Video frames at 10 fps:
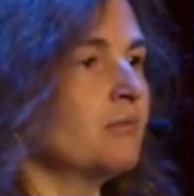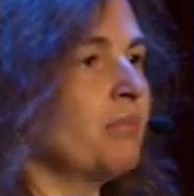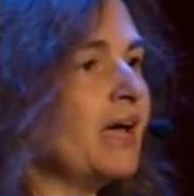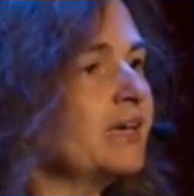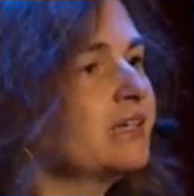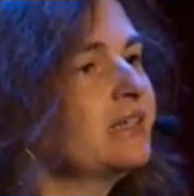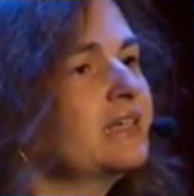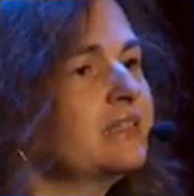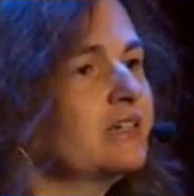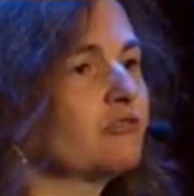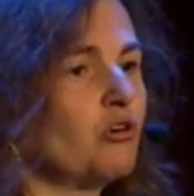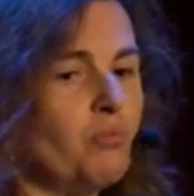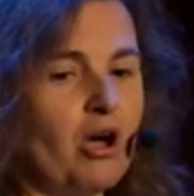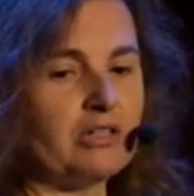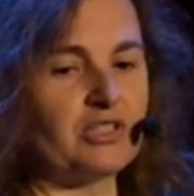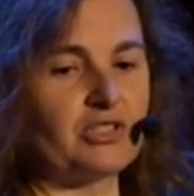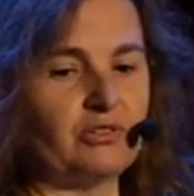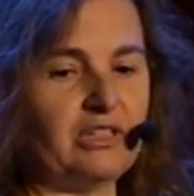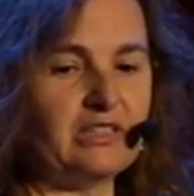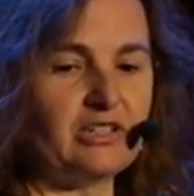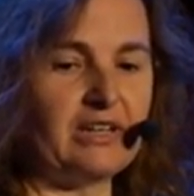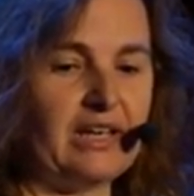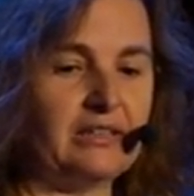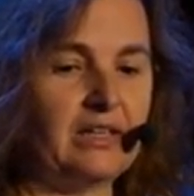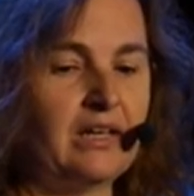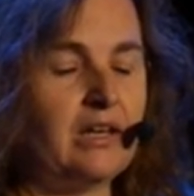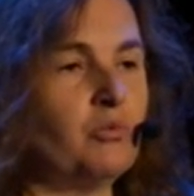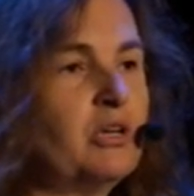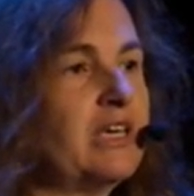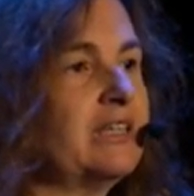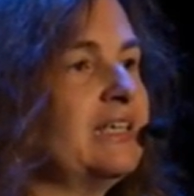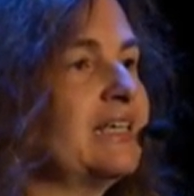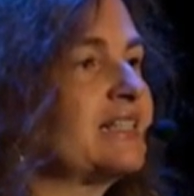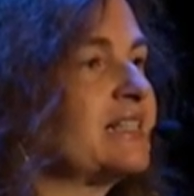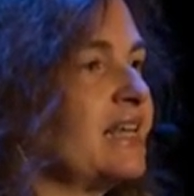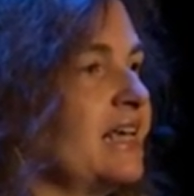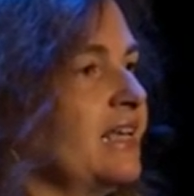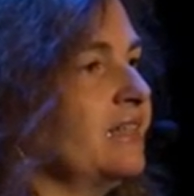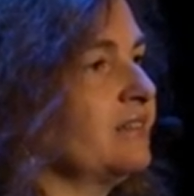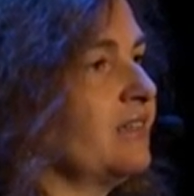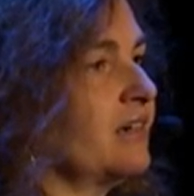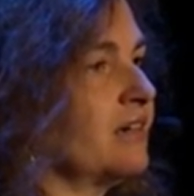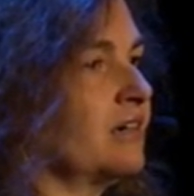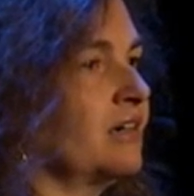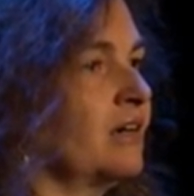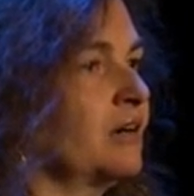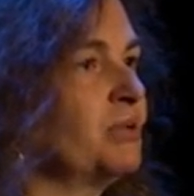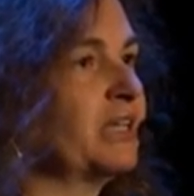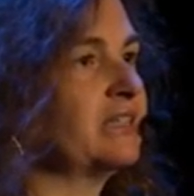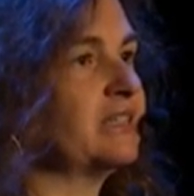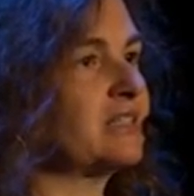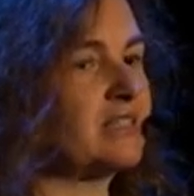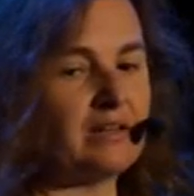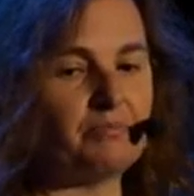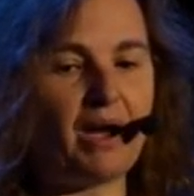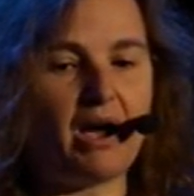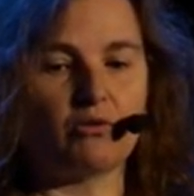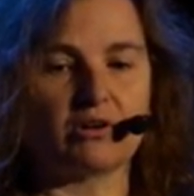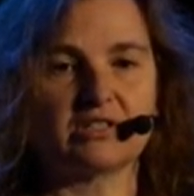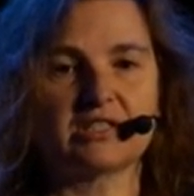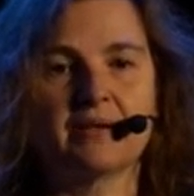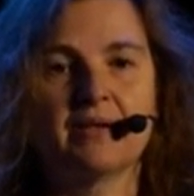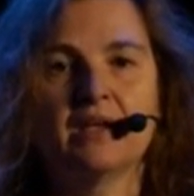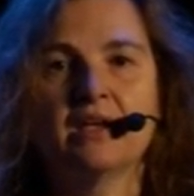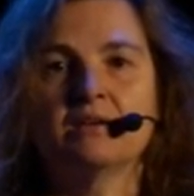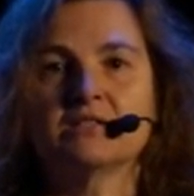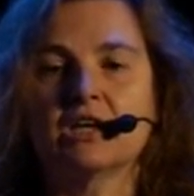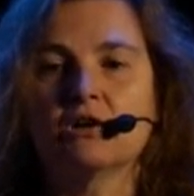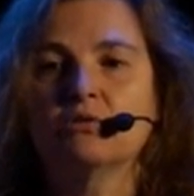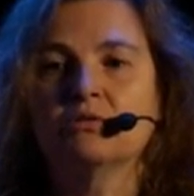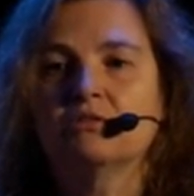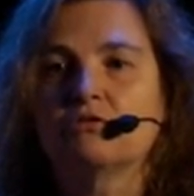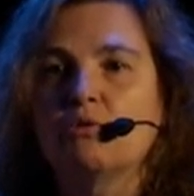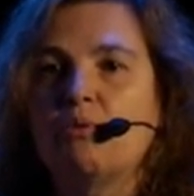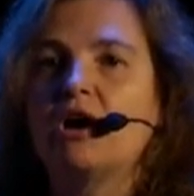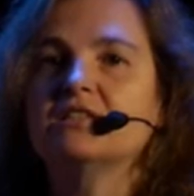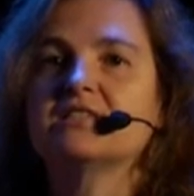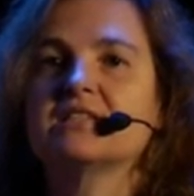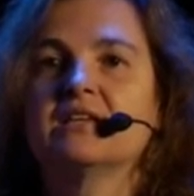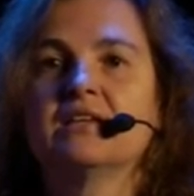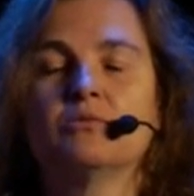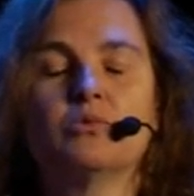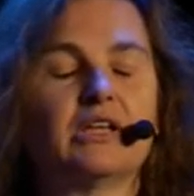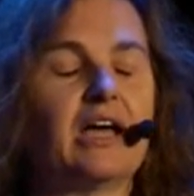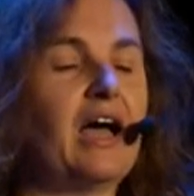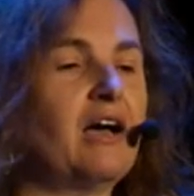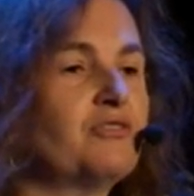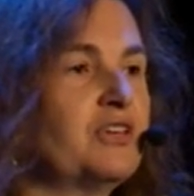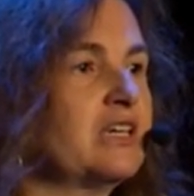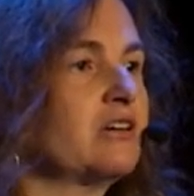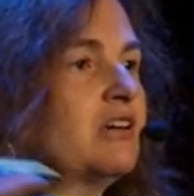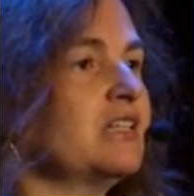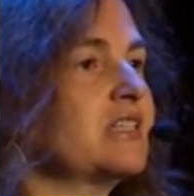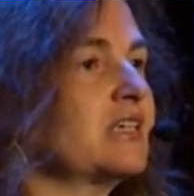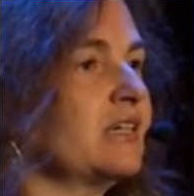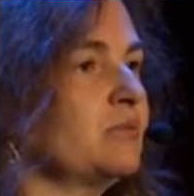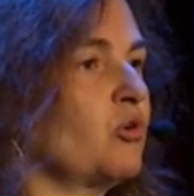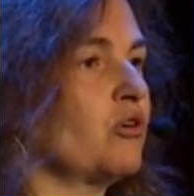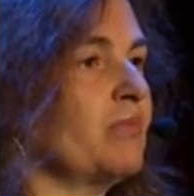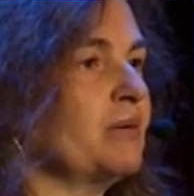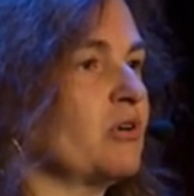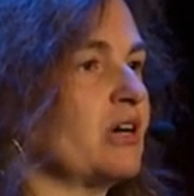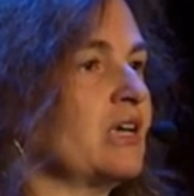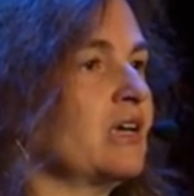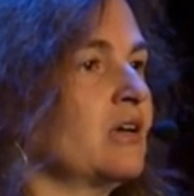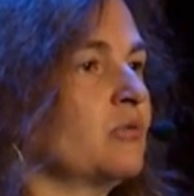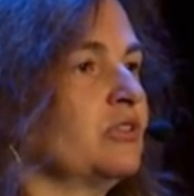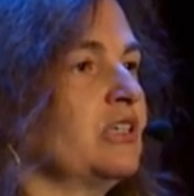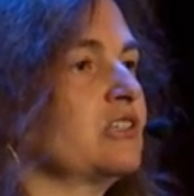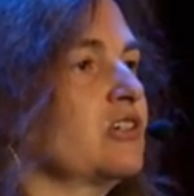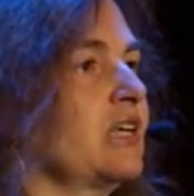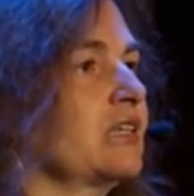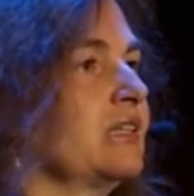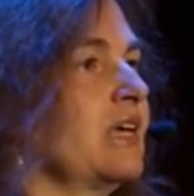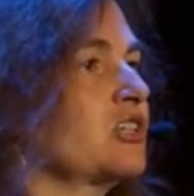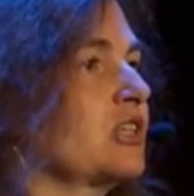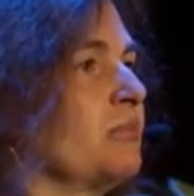By connecting robots to the internet, we can extend their abilities, their powers. So robots will have increasingly more memory with the internet connection.